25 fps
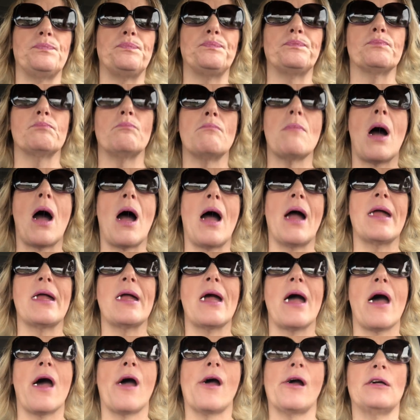My
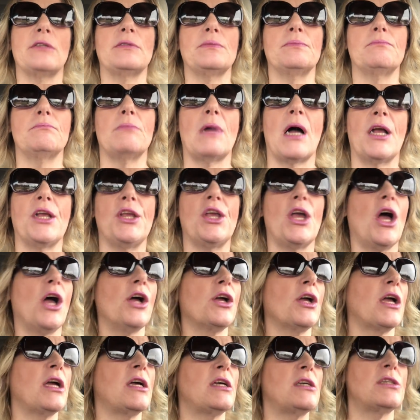
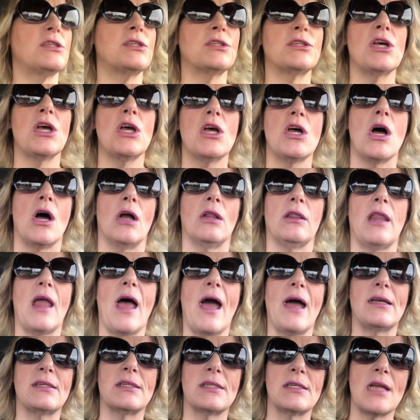youngest,
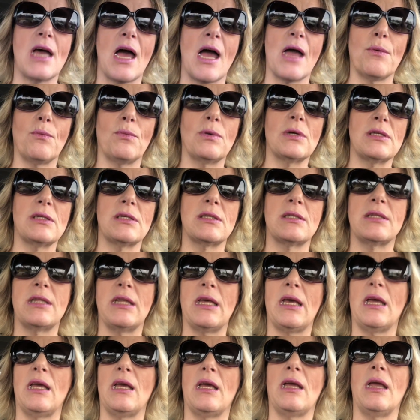last night was
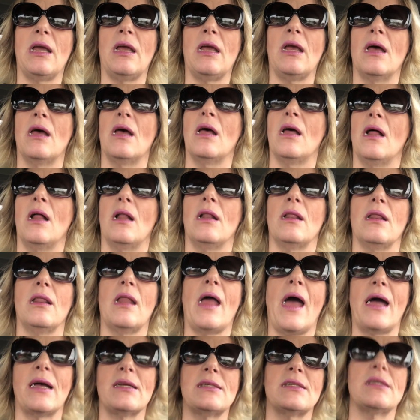the
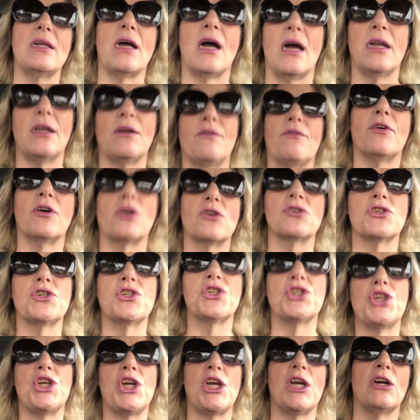last night of her
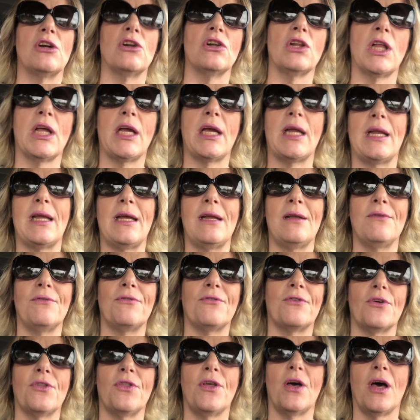cheerleading
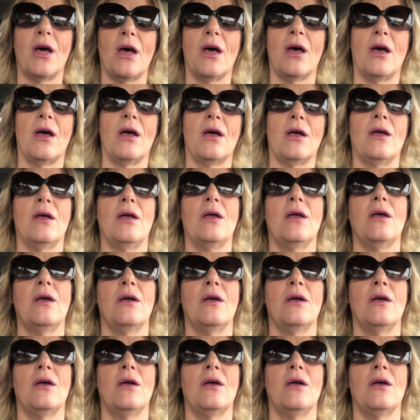for the